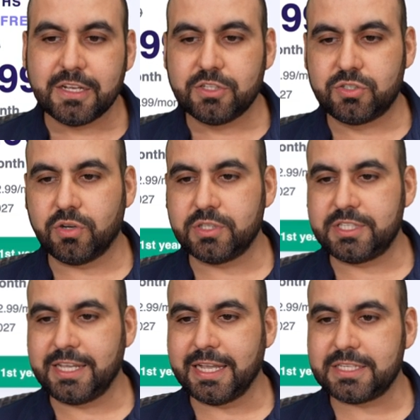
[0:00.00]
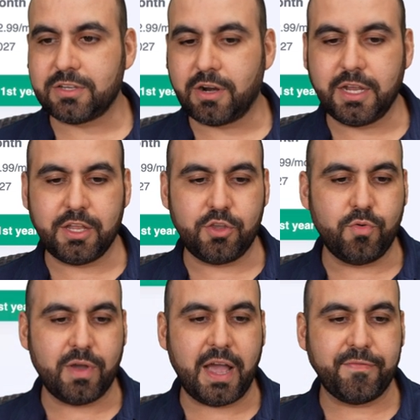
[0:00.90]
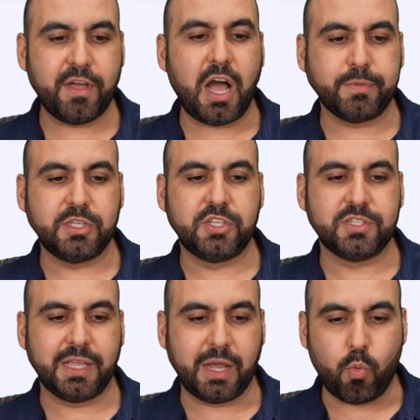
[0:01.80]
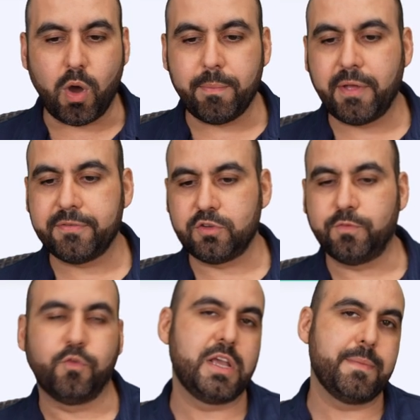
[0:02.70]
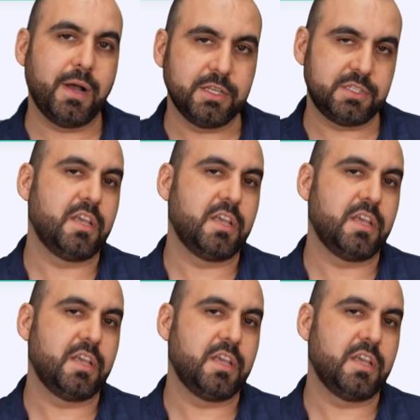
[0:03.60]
So to get started, you have the option to select one month to forty-eight months.